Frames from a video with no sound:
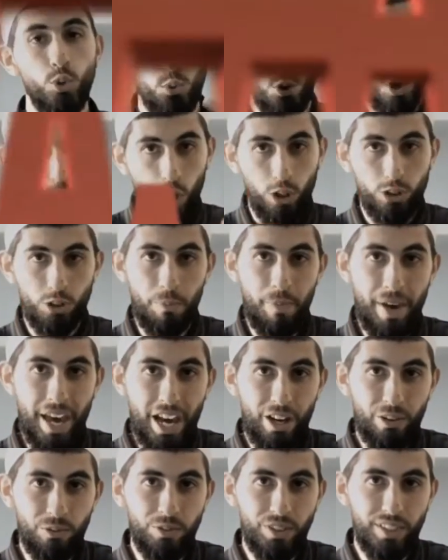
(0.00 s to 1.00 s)
called her
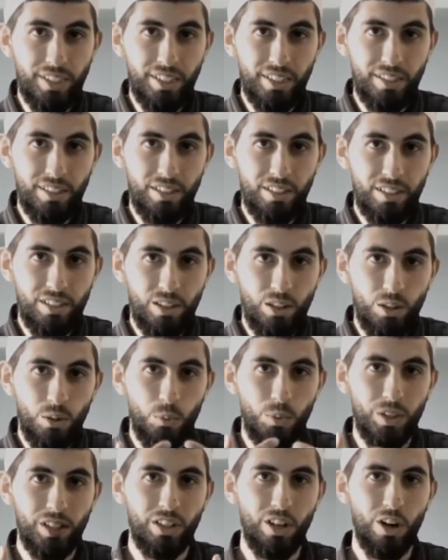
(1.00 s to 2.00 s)
Mary,
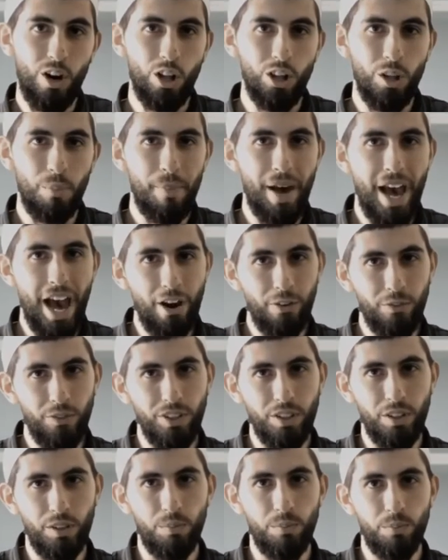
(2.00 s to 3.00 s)
we call her
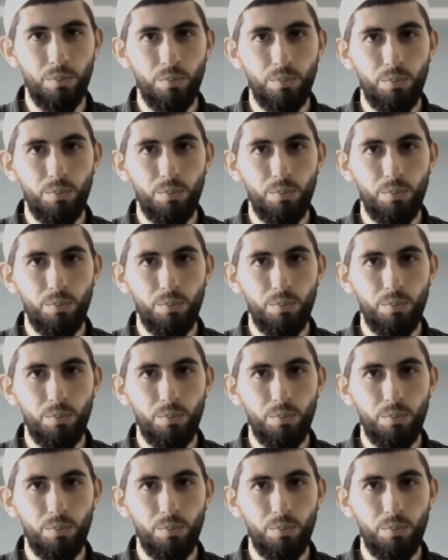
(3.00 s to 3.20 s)
Maryam.